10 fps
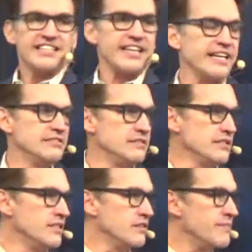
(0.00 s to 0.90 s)
And, you
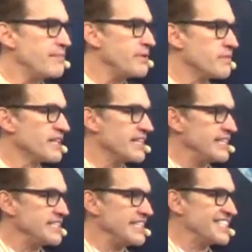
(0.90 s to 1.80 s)
know, it might be really
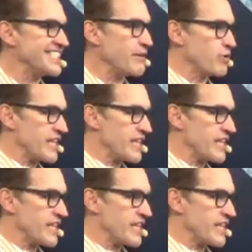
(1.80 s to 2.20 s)
easy to say, well,